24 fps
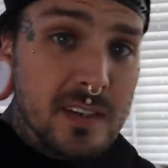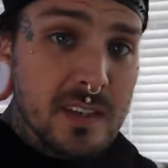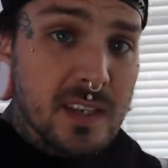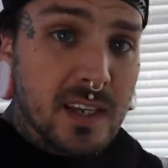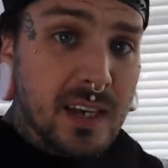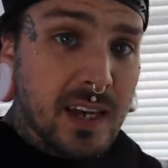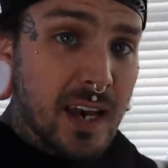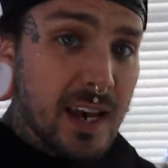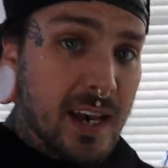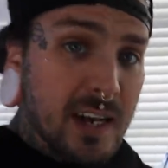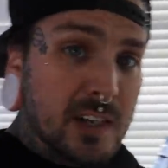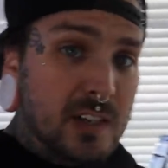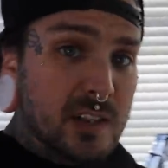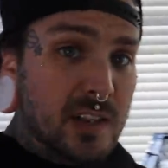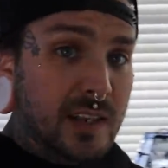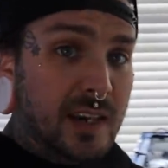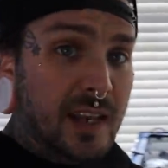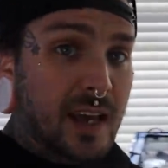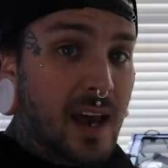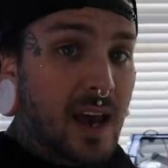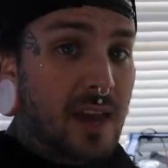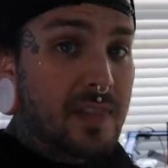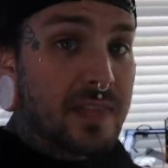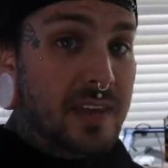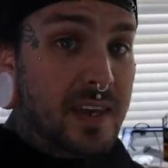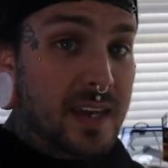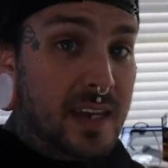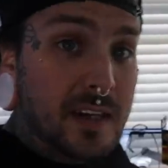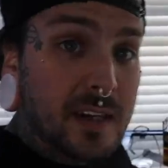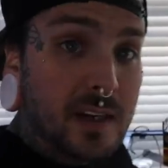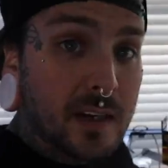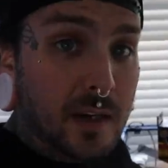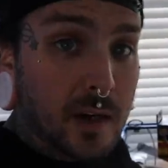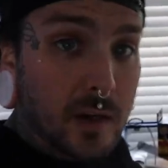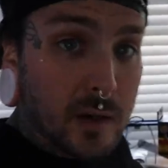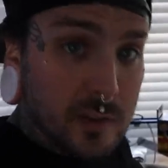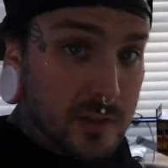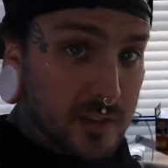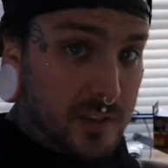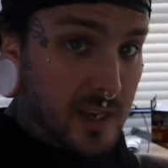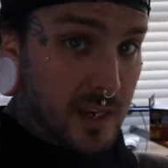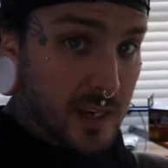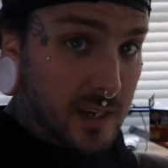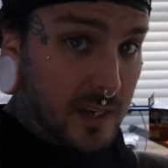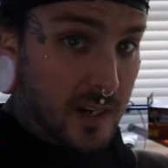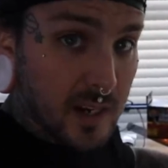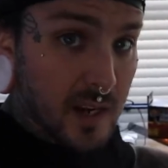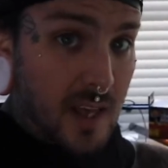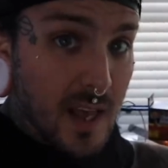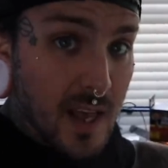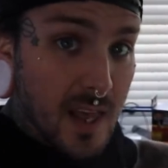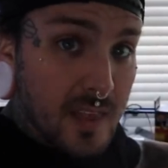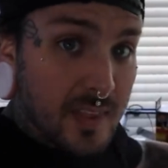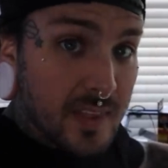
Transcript: is the cage that I had the indigo snake in.